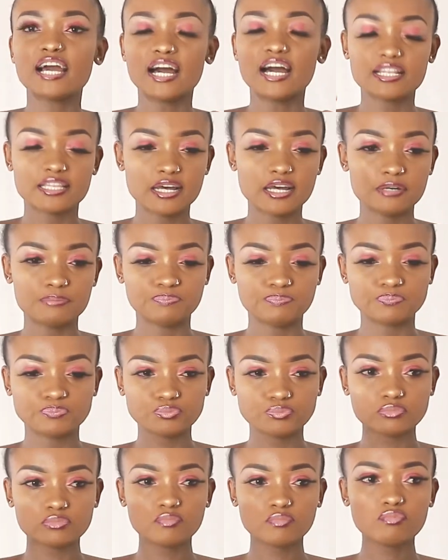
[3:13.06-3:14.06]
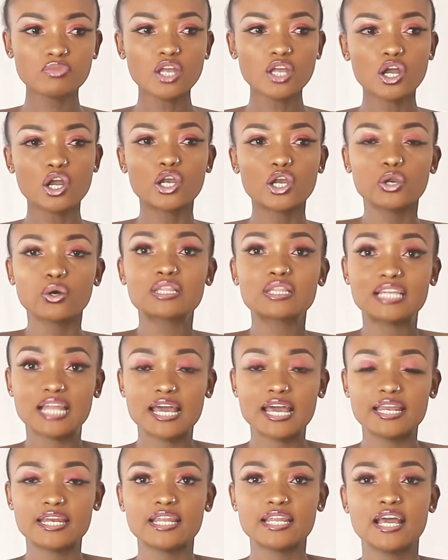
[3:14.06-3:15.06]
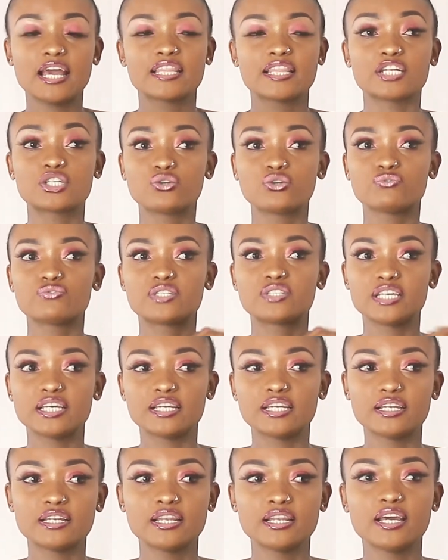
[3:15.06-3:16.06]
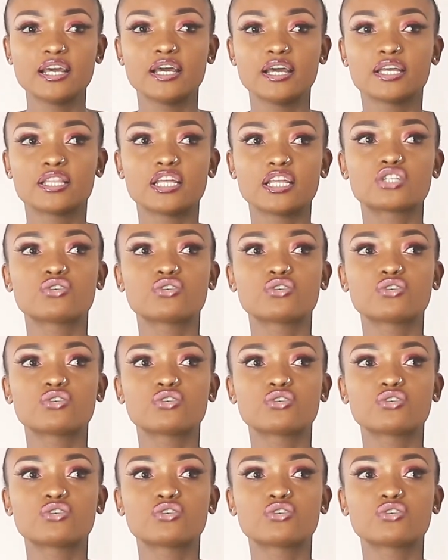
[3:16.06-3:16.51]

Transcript: other cloth line that you've seen